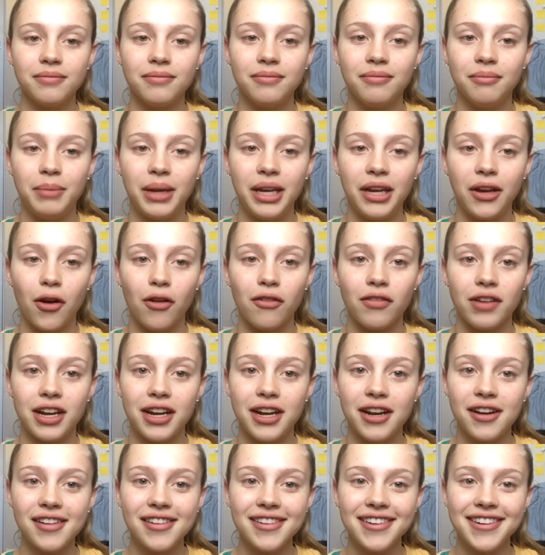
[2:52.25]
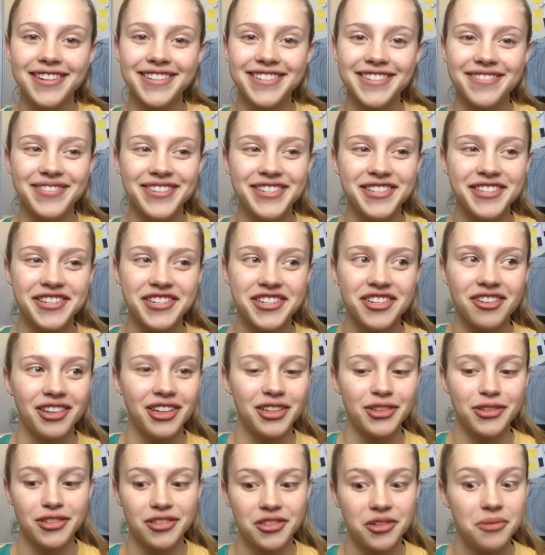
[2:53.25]
being over here because it means that you're like
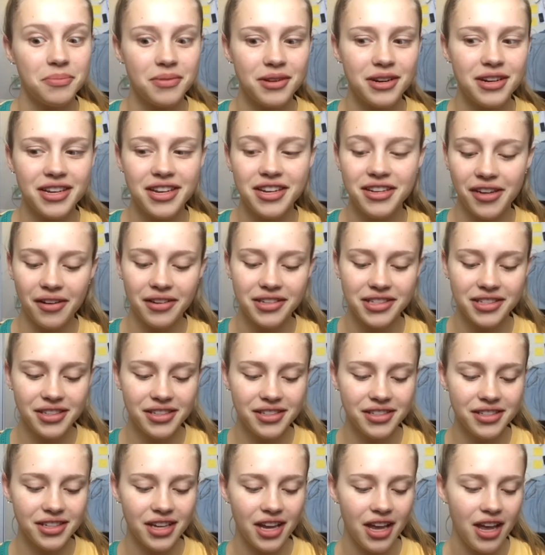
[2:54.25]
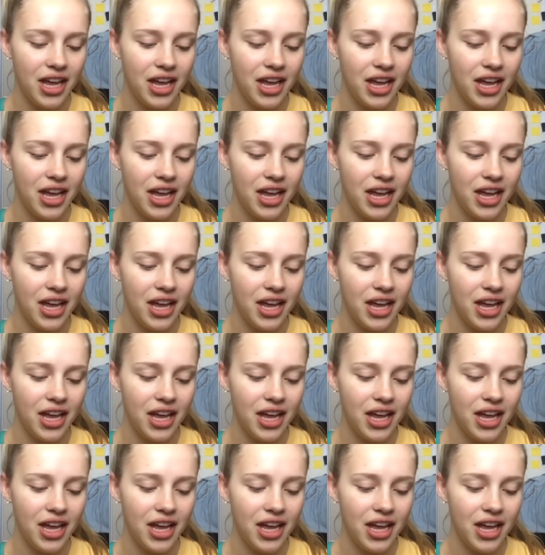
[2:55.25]
super in ketosis.